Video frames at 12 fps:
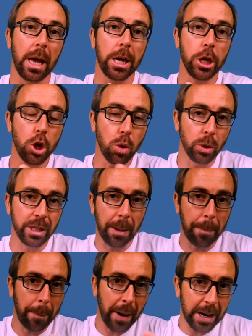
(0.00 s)
use
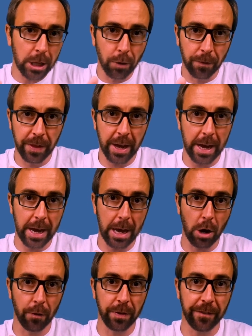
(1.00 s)
the part of
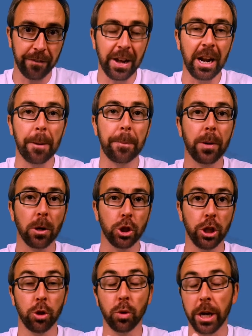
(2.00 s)
the final approach
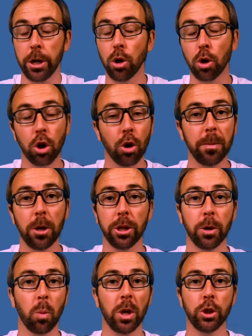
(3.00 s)
that you cannot go below,
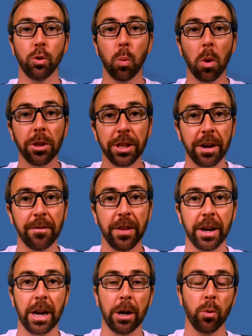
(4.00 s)
otherwise you won't have
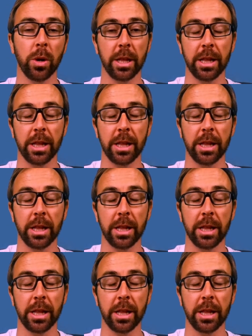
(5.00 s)
the runway,